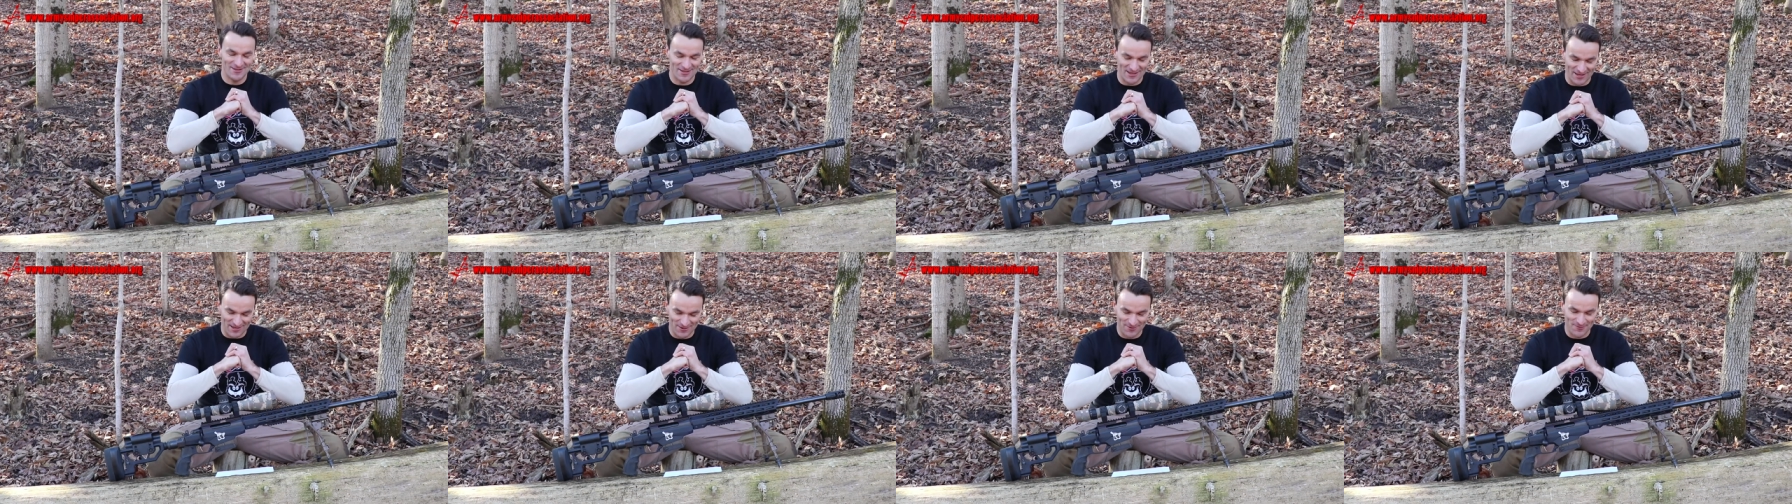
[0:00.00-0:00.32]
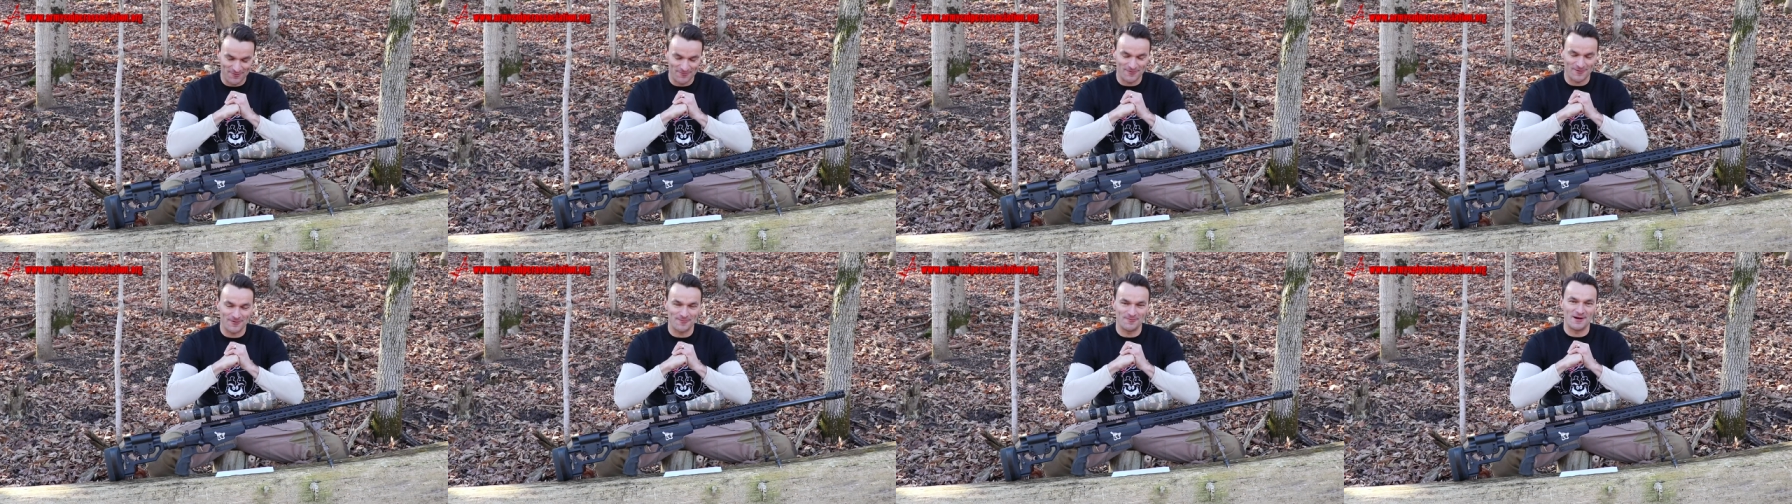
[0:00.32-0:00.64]

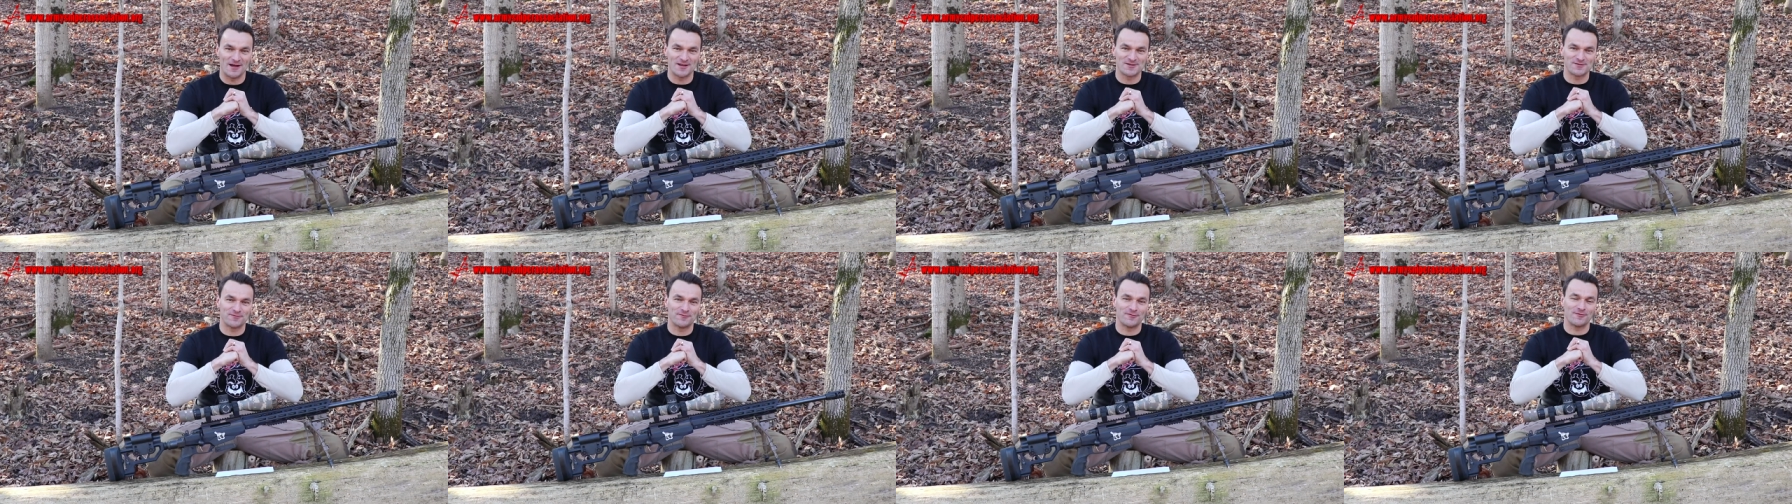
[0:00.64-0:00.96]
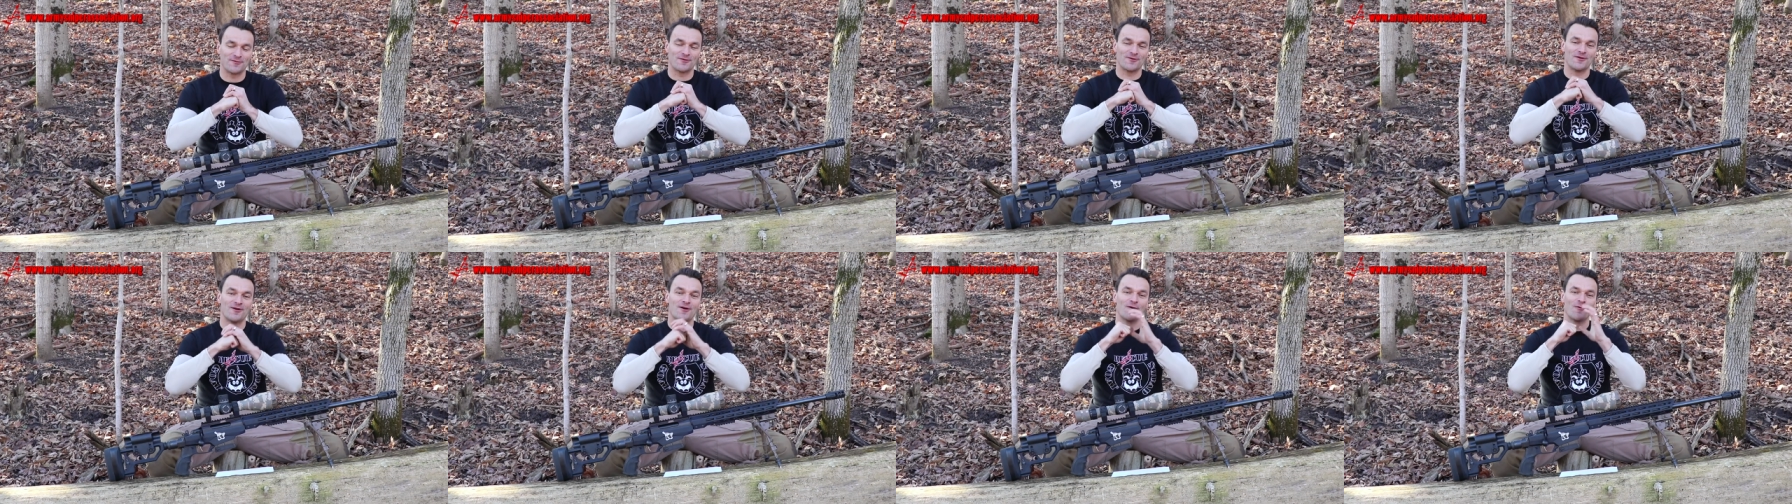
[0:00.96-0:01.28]
Thank you very much
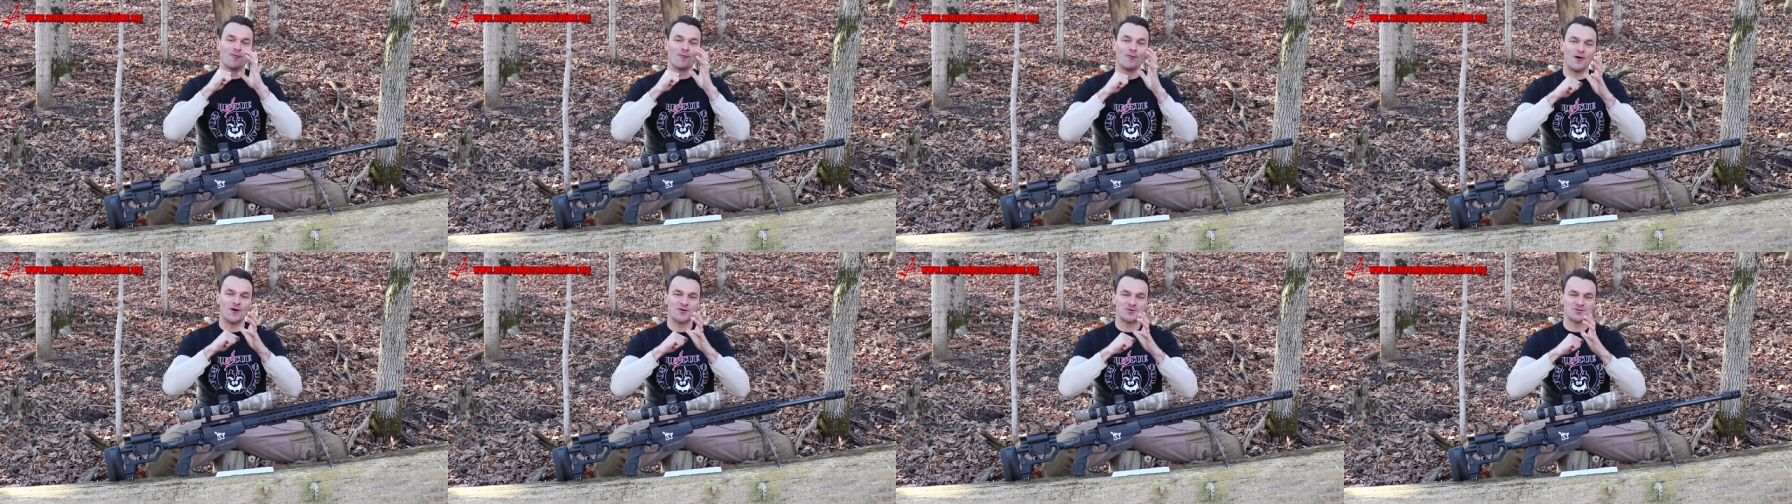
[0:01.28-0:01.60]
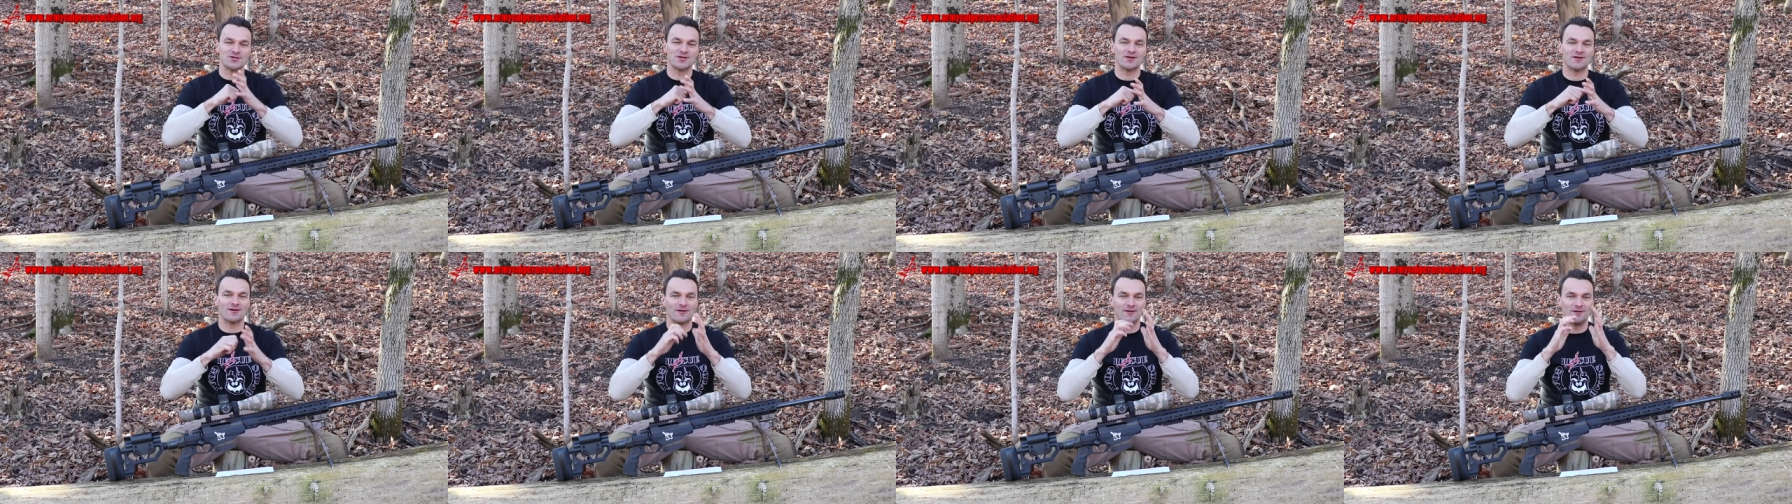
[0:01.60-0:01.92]
for
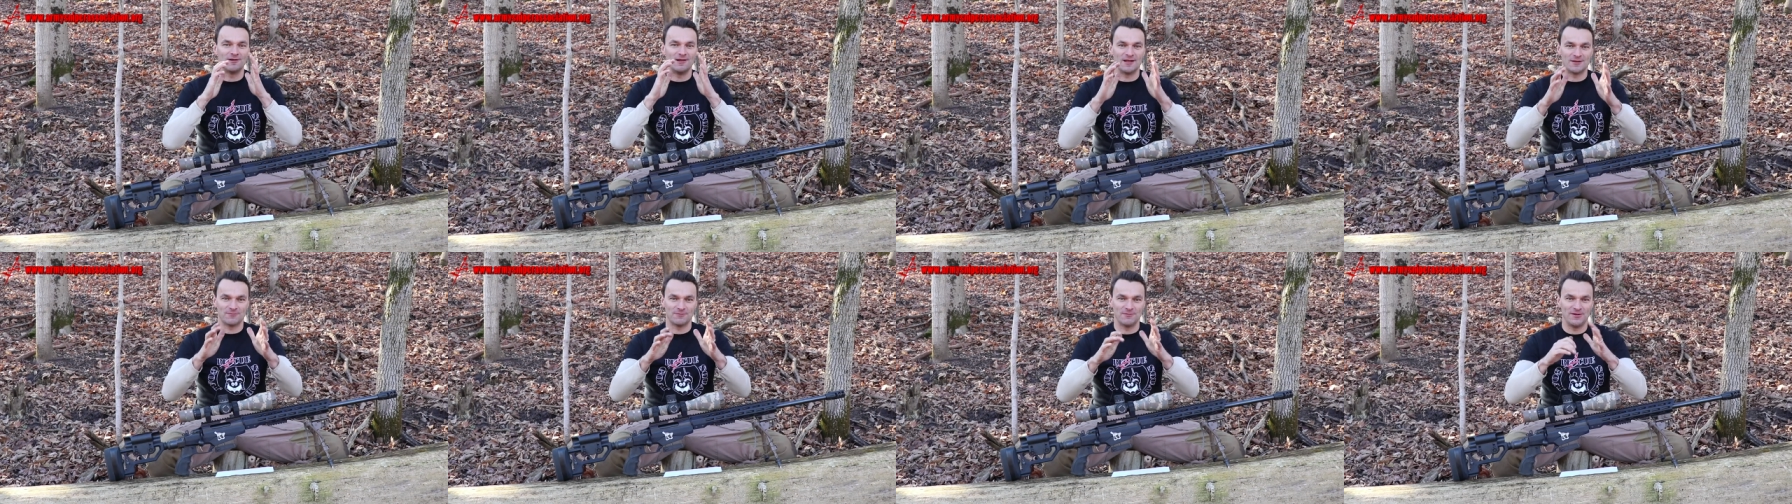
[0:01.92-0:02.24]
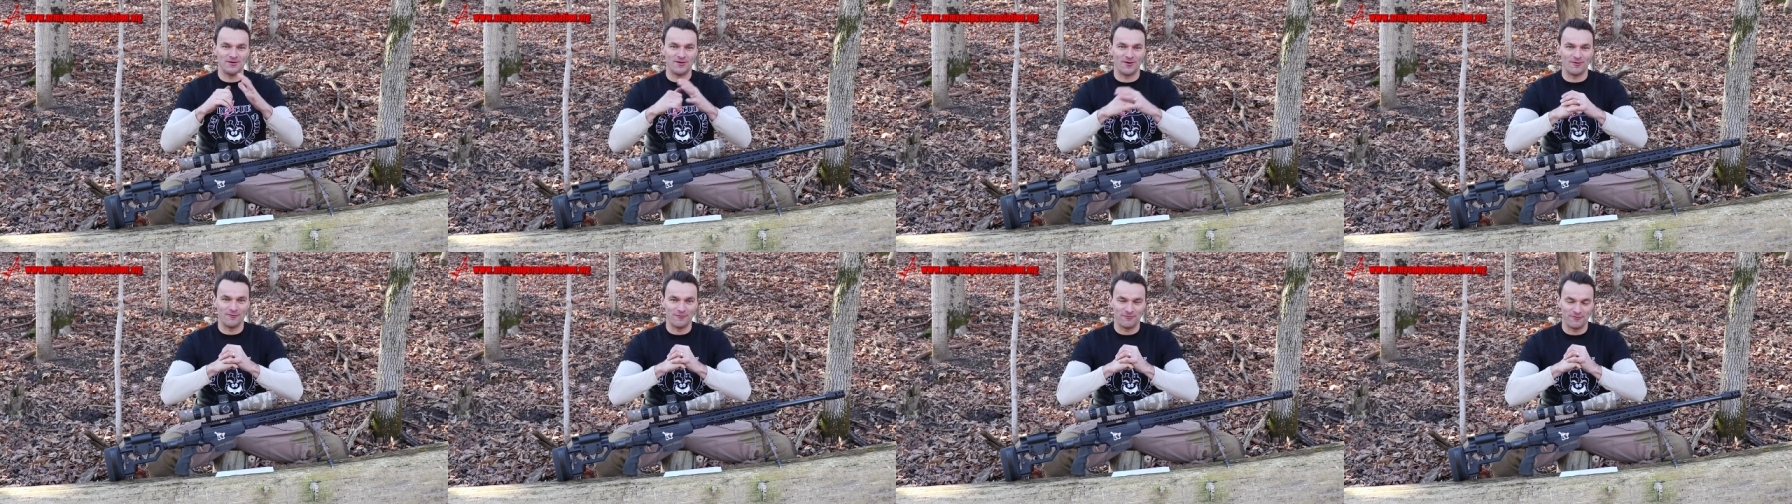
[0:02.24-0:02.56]
watching. Let
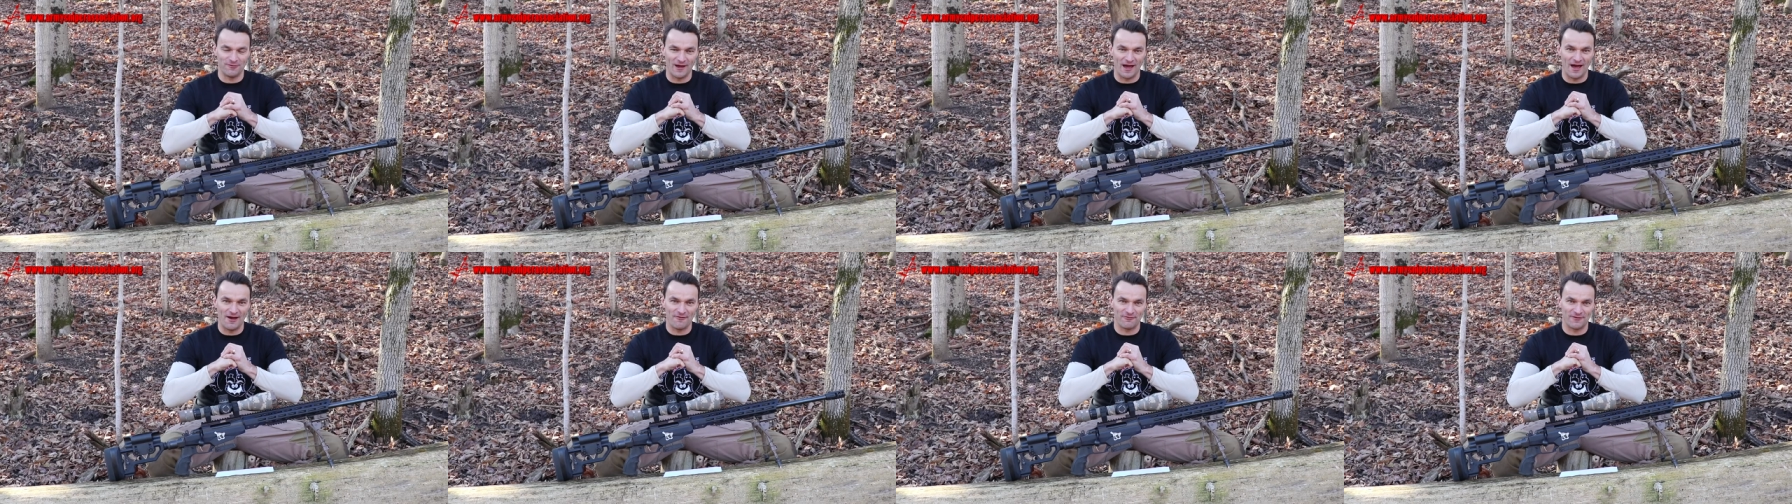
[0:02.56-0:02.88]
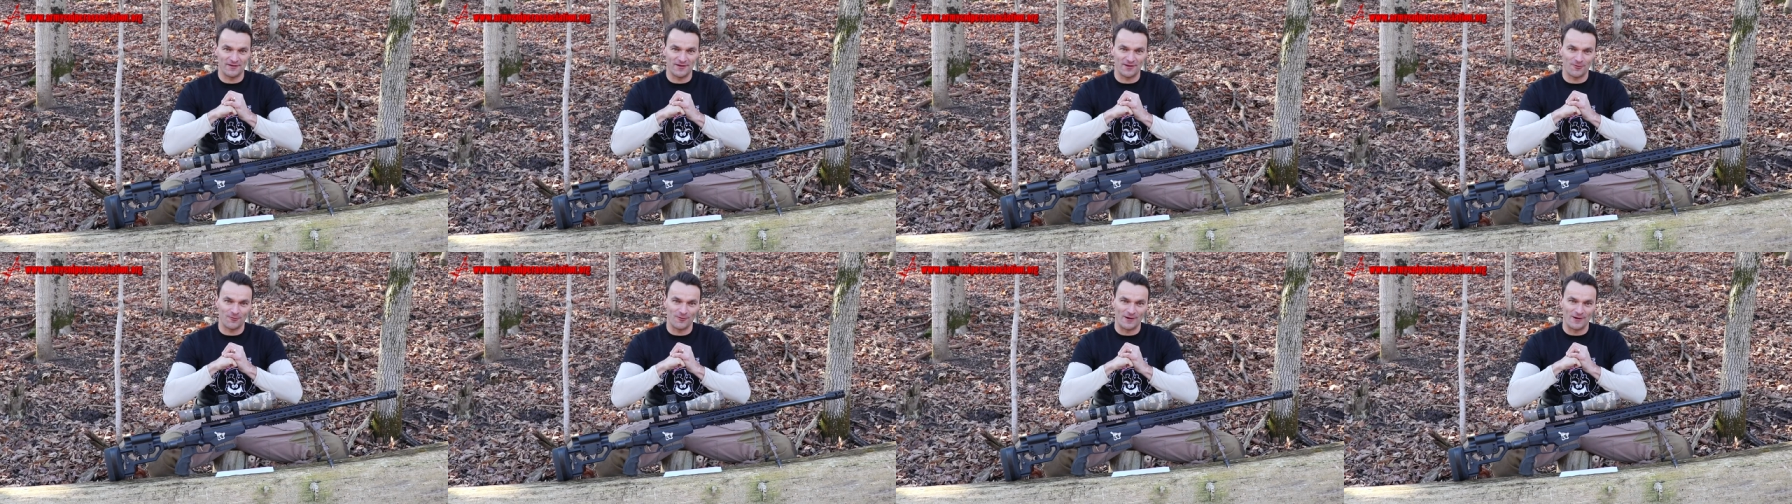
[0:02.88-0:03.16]
me know if you have any